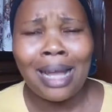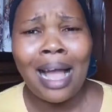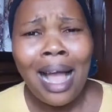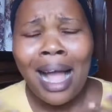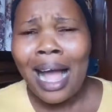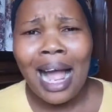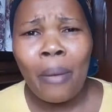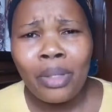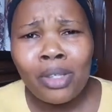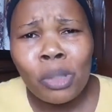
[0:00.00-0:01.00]
I,
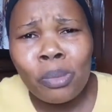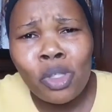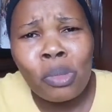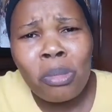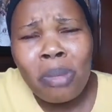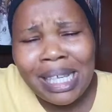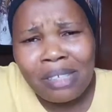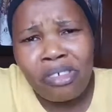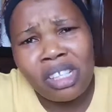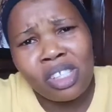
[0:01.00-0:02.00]
are we not supposed to be
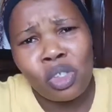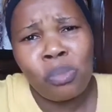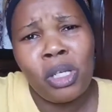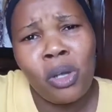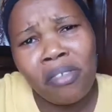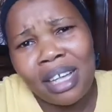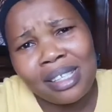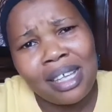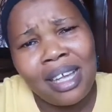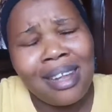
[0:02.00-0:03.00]
best friends to be lovers?